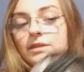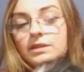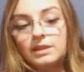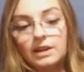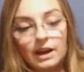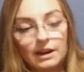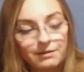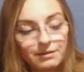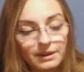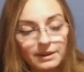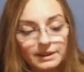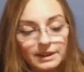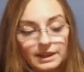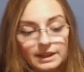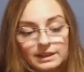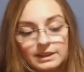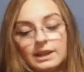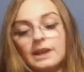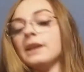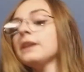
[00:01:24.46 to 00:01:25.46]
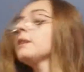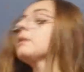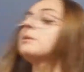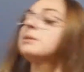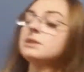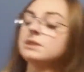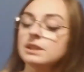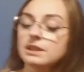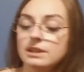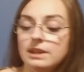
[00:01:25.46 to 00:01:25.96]
I felt like that it
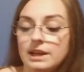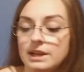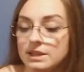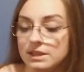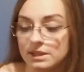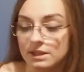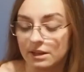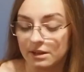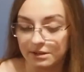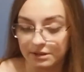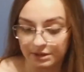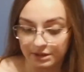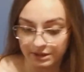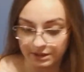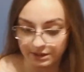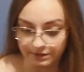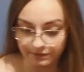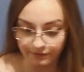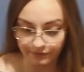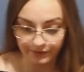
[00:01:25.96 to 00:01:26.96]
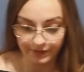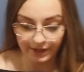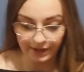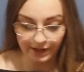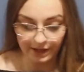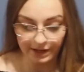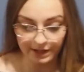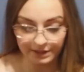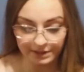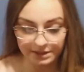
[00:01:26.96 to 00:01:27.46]
was a nice color.
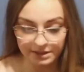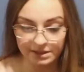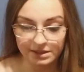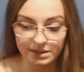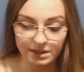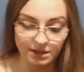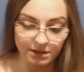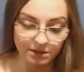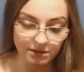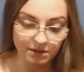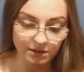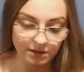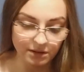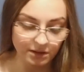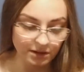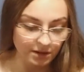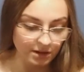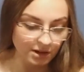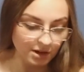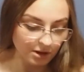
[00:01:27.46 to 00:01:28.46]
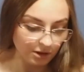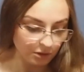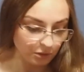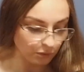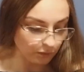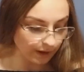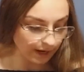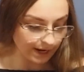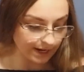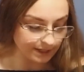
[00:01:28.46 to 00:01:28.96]
It's
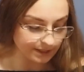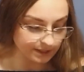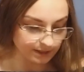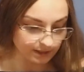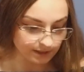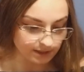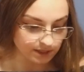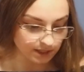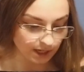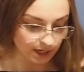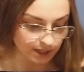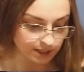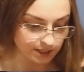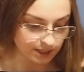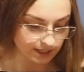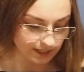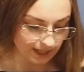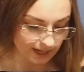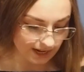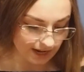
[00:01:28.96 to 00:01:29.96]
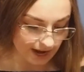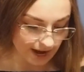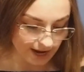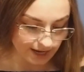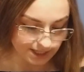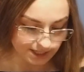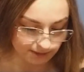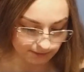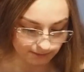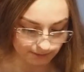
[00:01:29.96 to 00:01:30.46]
grays and such, and then it
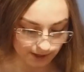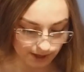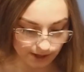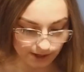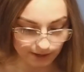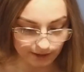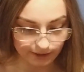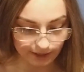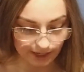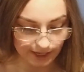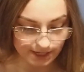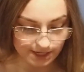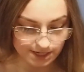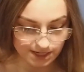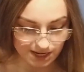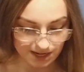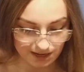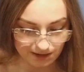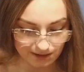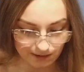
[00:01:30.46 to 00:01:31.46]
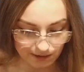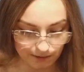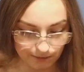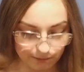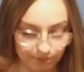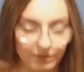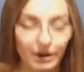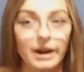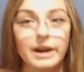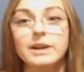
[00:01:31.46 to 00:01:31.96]
has a very light tint
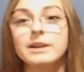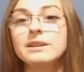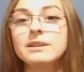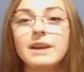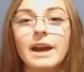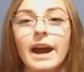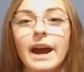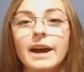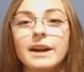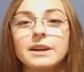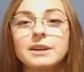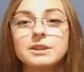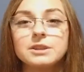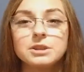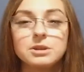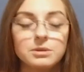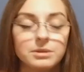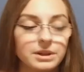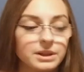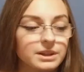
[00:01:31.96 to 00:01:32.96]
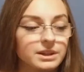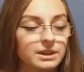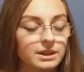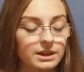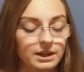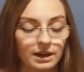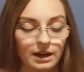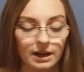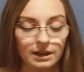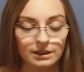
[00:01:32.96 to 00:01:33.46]
of red added to it.
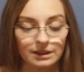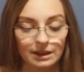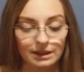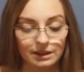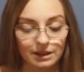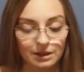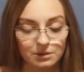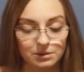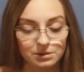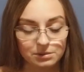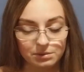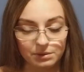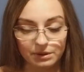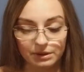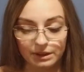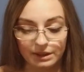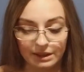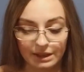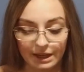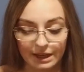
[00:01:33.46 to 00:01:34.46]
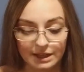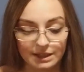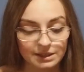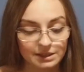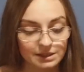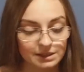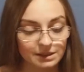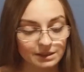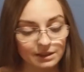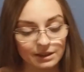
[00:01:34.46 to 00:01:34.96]
I thought that was really
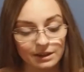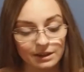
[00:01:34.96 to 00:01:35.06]
nice.